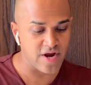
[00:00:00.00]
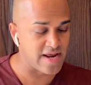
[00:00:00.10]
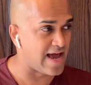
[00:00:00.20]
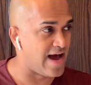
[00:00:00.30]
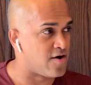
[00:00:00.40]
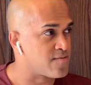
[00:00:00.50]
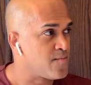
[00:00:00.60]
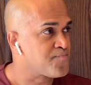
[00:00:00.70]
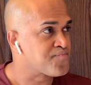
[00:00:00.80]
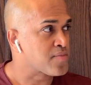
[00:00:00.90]
eating out,
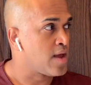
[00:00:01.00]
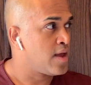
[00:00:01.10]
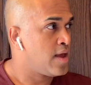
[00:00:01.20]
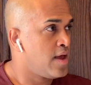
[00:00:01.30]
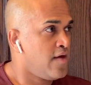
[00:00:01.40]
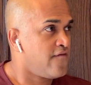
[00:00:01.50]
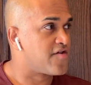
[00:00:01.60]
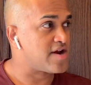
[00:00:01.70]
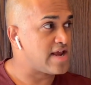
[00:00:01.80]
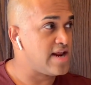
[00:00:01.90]

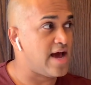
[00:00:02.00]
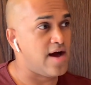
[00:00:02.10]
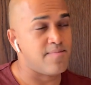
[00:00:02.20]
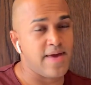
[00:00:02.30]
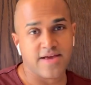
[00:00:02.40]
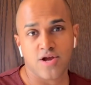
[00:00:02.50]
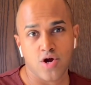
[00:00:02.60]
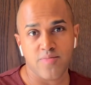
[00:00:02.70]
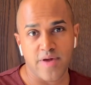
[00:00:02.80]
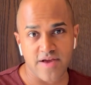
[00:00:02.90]
you're gonna eat out, make it
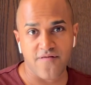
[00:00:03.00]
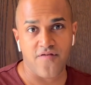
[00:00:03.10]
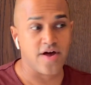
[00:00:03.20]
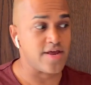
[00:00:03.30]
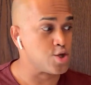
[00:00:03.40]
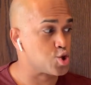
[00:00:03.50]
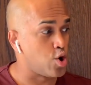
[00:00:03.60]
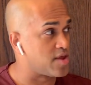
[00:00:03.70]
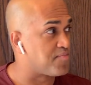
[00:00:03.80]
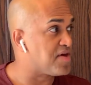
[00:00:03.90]
good, make it fun,
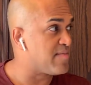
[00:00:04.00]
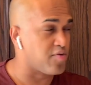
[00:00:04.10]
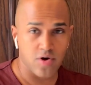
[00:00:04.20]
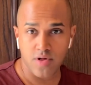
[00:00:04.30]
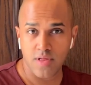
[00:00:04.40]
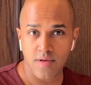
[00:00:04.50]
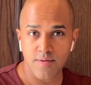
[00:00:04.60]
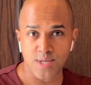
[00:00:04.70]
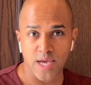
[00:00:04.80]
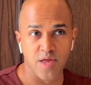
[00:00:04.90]
enjoy the people,
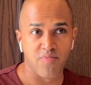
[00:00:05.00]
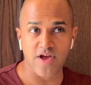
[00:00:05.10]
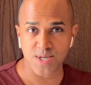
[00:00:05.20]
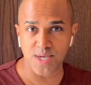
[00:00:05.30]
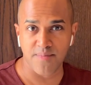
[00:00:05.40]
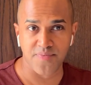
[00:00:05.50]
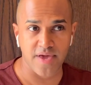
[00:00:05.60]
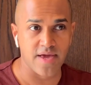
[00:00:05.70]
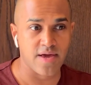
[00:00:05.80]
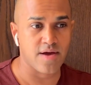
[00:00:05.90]
celebrate
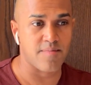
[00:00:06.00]
something,